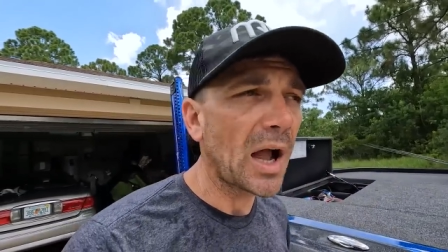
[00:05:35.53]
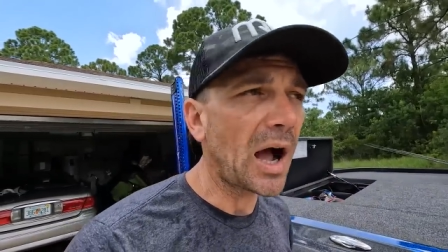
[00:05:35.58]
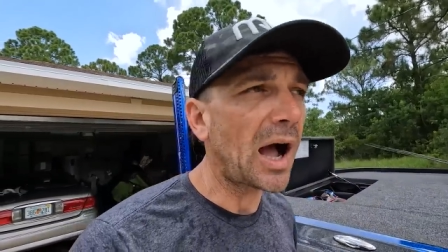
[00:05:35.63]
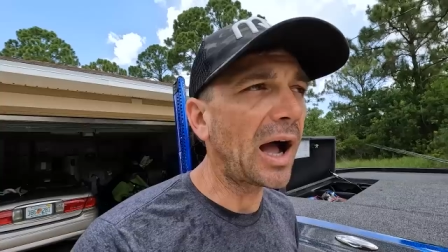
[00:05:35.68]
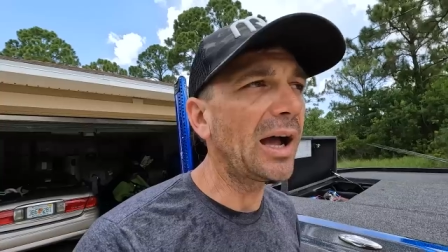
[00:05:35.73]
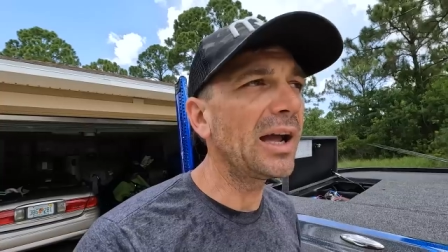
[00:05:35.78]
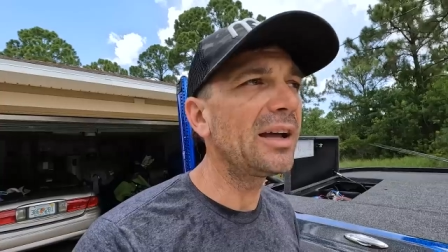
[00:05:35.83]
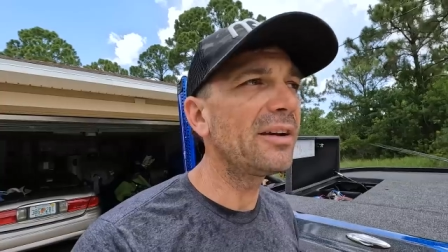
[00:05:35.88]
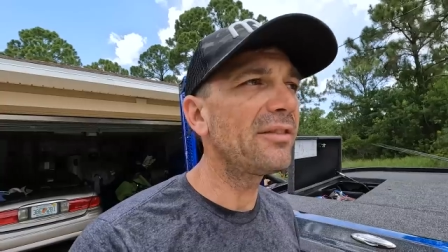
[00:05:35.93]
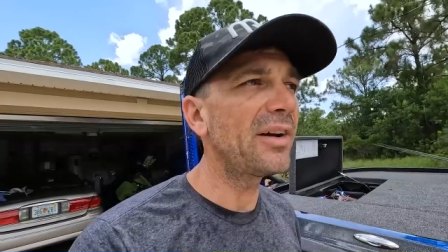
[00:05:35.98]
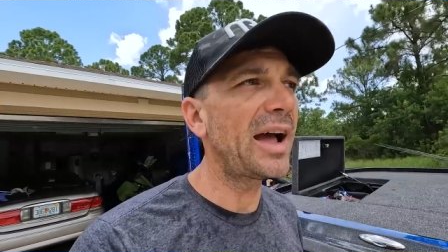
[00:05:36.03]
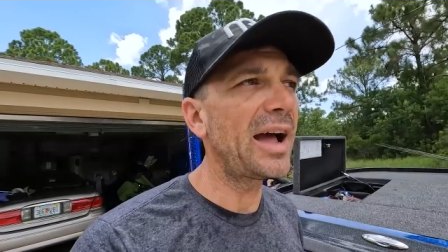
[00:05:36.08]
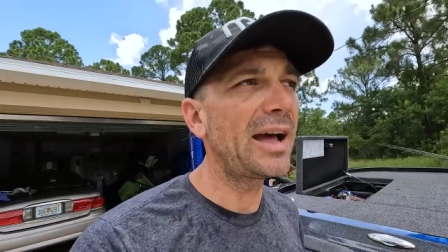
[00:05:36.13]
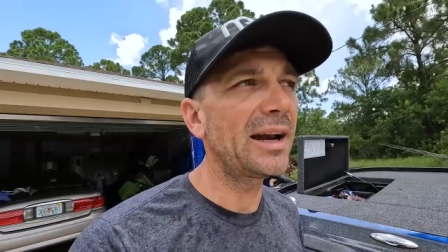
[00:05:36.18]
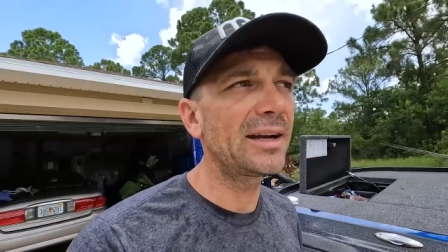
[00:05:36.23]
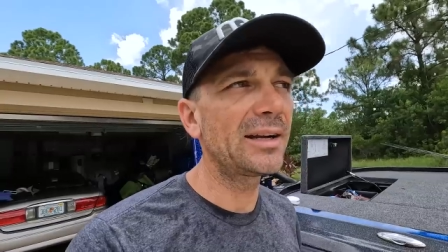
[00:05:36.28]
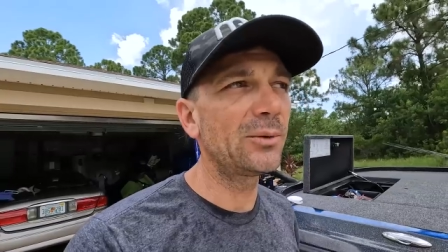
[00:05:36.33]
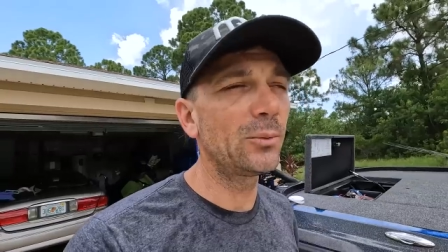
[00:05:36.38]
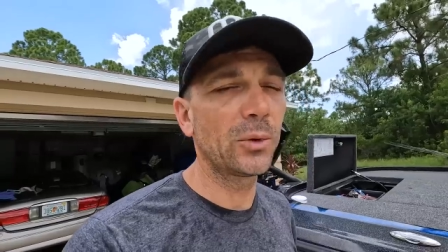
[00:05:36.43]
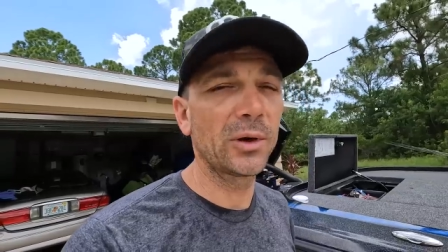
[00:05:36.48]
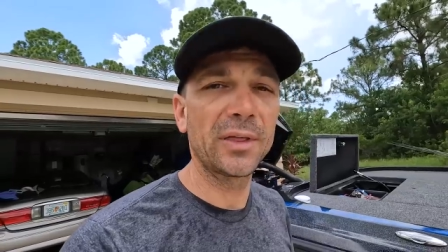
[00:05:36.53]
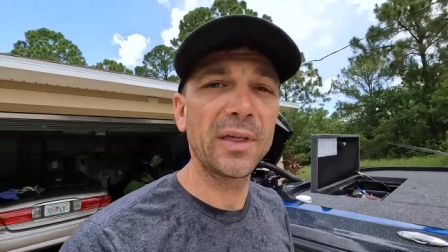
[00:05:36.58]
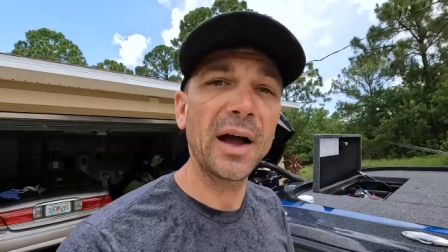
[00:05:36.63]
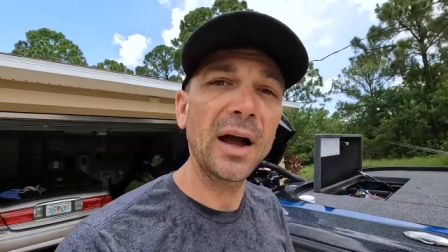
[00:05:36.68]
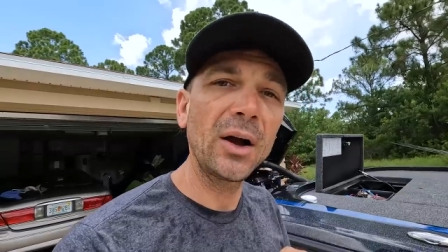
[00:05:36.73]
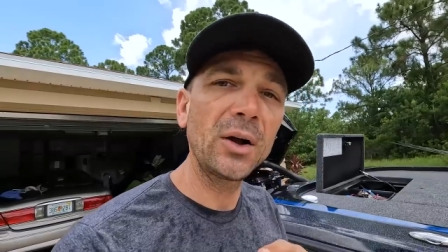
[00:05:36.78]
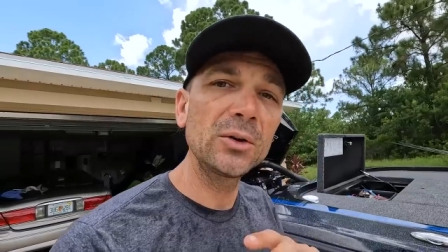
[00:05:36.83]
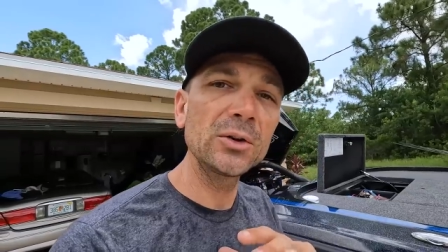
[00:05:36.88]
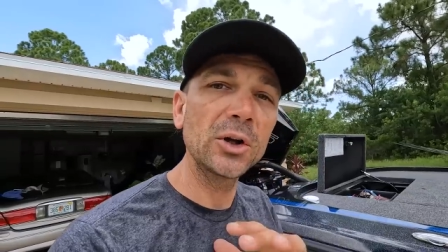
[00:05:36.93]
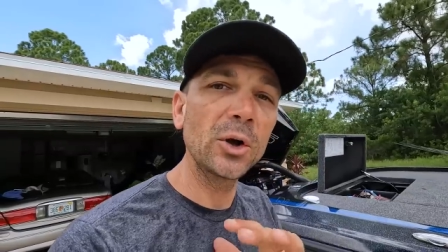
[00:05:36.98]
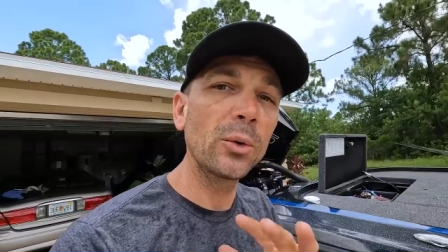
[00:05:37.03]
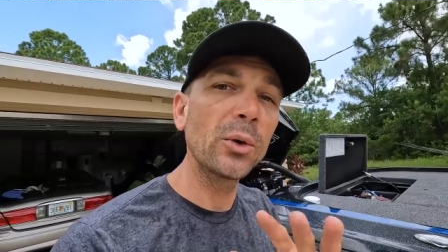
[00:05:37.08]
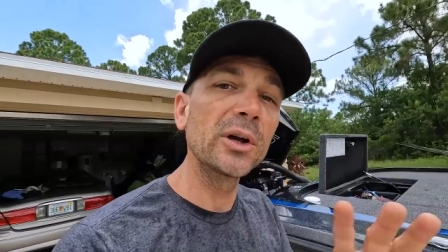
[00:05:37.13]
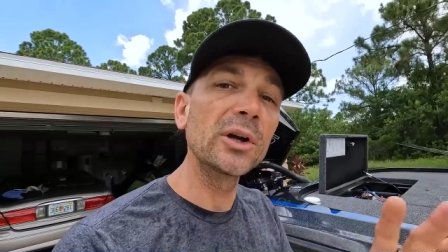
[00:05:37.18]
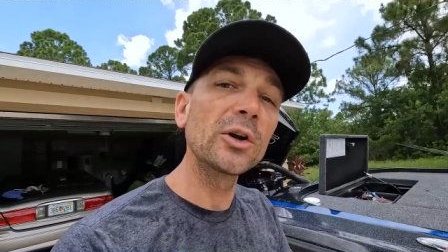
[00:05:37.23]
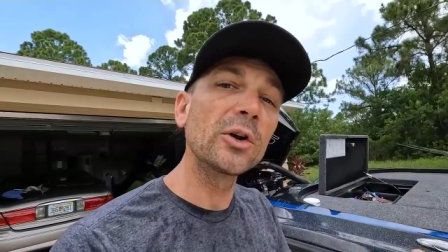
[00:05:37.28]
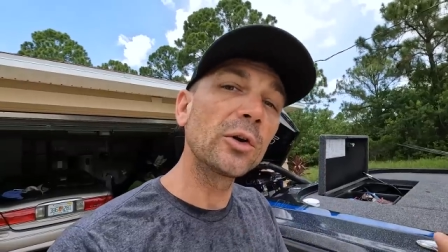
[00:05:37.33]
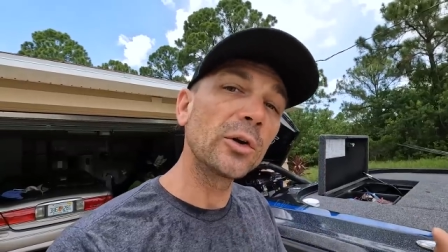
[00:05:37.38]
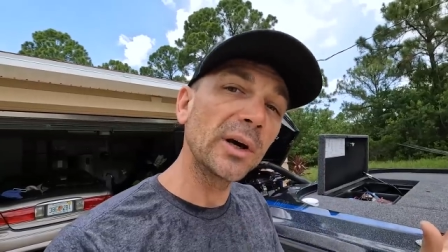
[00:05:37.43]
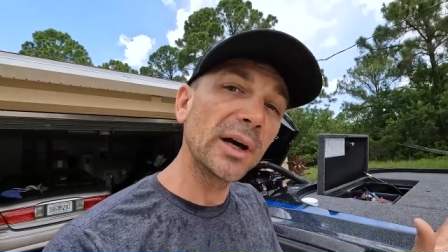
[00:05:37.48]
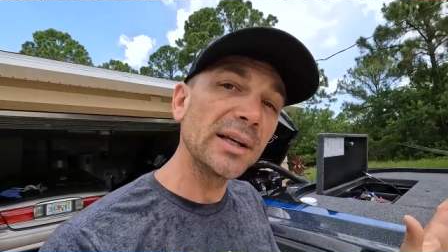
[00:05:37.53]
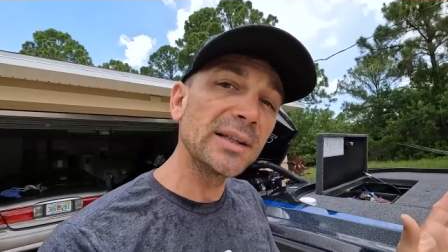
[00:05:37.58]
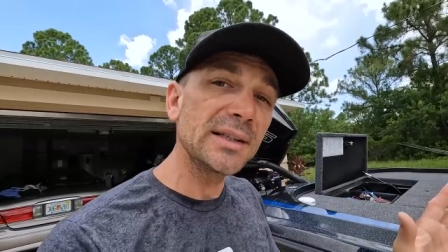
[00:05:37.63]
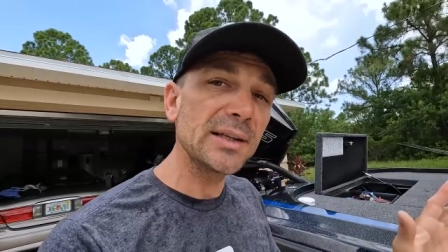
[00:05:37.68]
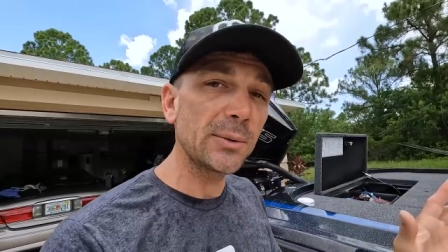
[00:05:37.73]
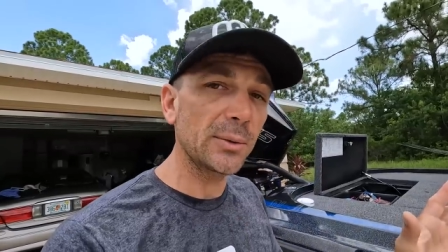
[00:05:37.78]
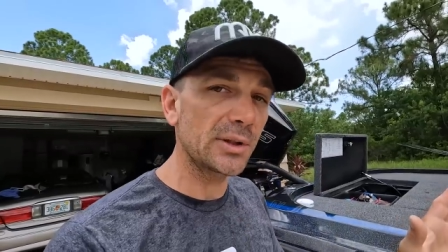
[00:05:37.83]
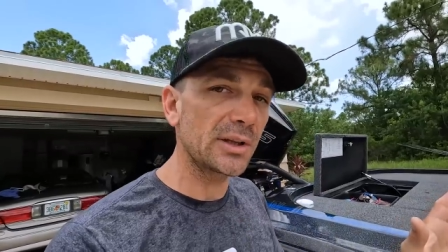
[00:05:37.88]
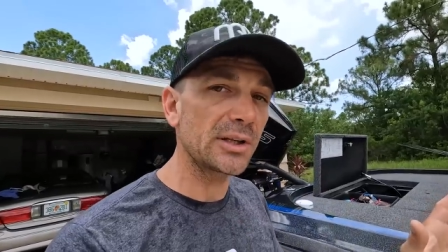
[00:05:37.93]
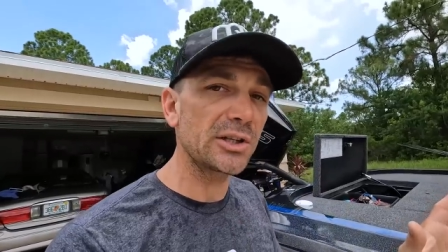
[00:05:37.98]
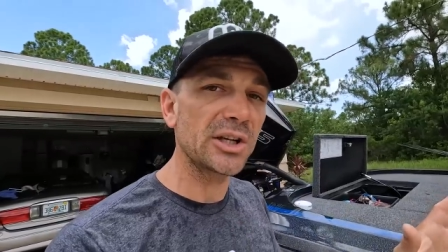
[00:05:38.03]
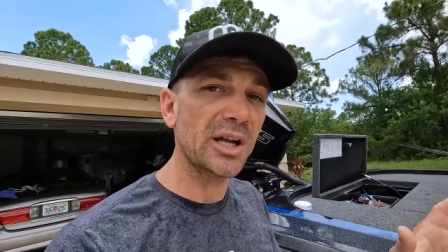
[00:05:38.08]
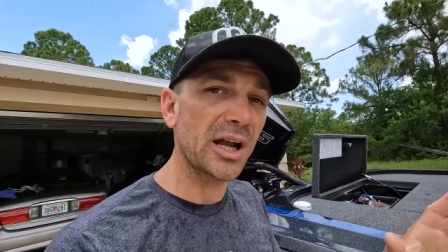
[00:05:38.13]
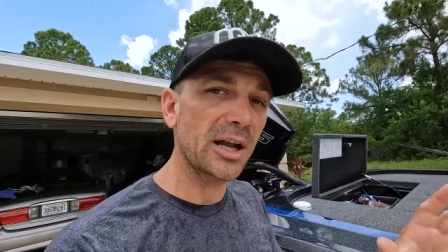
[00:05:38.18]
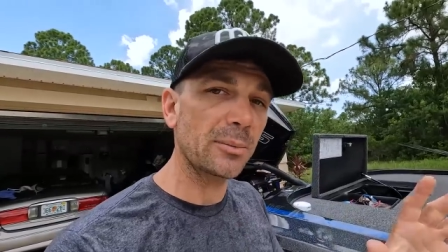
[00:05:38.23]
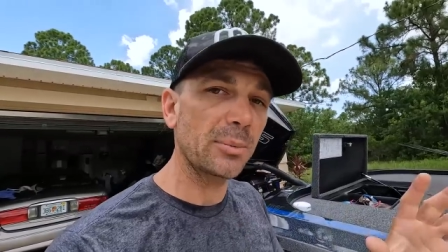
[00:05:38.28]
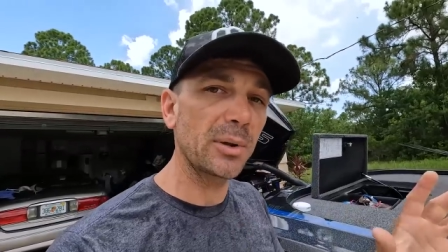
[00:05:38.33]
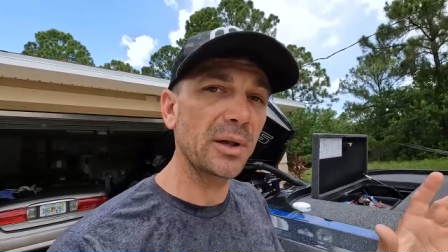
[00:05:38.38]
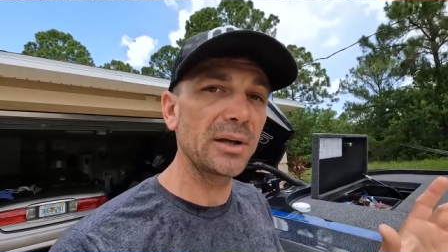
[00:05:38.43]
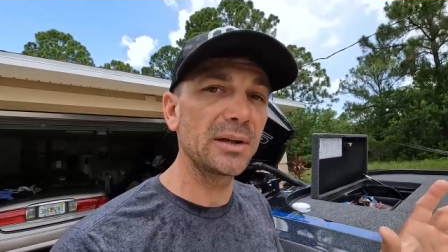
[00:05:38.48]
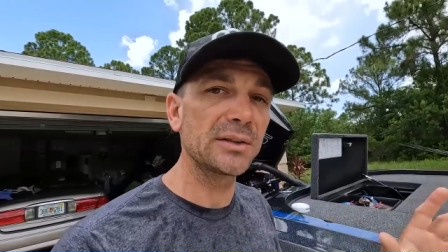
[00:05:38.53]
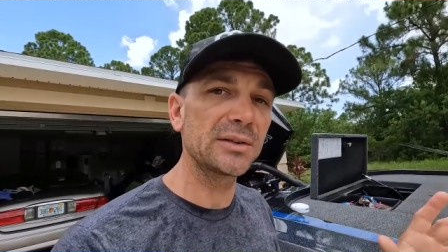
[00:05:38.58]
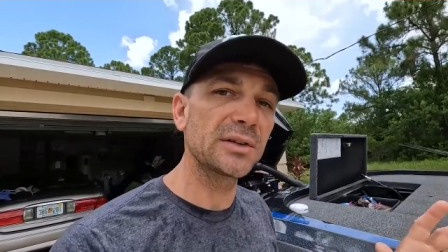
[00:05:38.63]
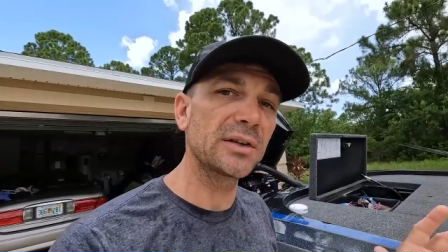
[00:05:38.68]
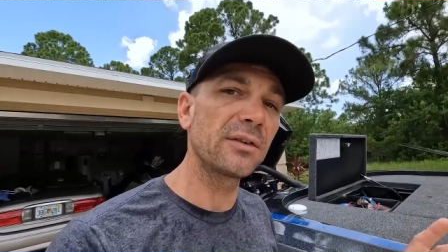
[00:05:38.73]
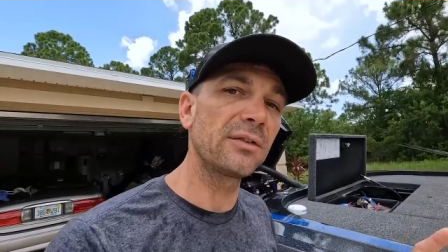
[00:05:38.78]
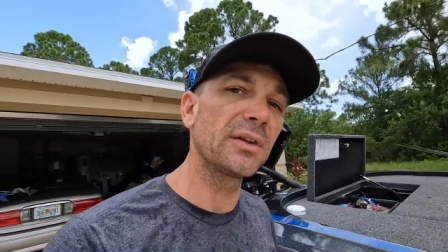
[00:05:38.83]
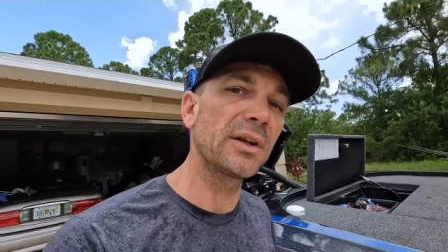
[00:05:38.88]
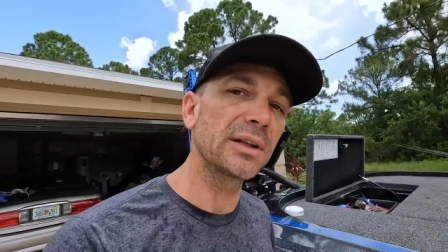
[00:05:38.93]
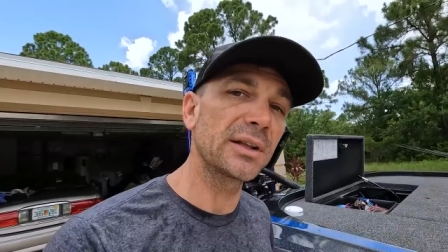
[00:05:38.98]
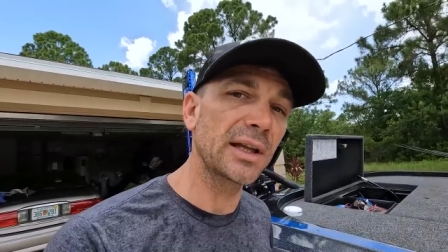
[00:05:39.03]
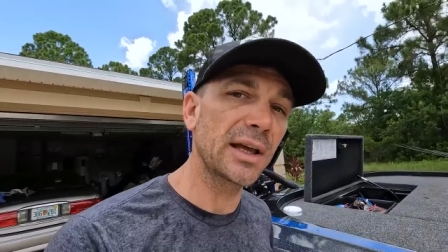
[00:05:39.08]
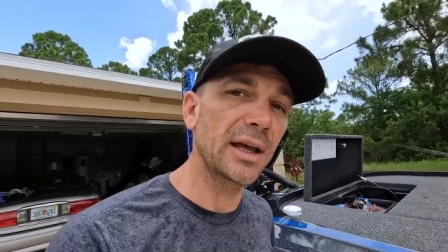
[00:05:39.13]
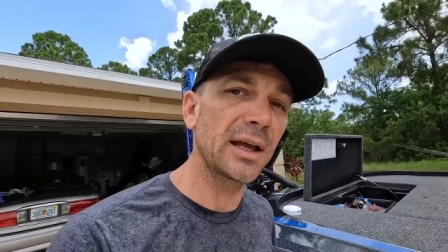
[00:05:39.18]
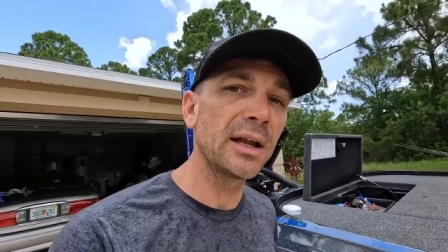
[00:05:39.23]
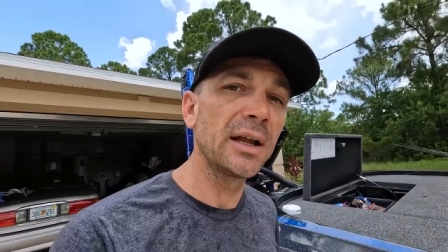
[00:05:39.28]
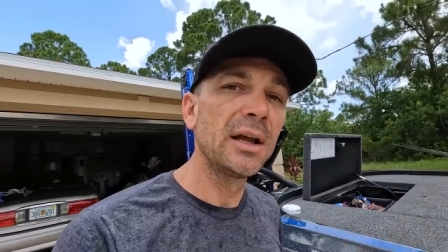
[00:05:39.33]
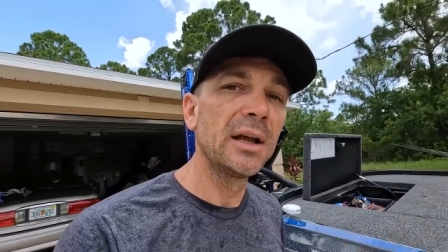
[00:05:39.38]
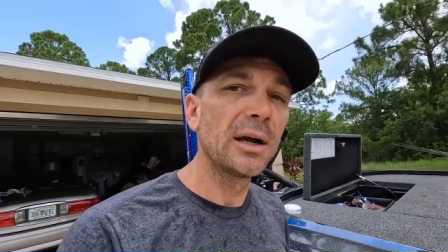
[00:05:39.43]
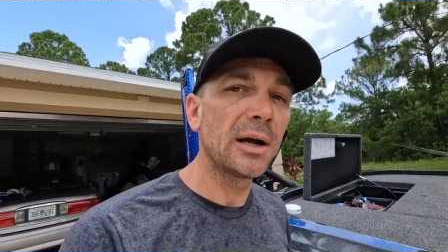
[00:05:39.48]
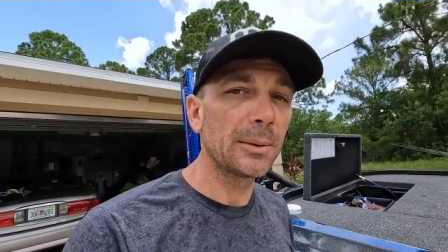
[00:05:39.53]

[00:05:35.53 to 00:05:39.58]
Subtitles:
I have had it without going crazy with the jack plate and stuff like that,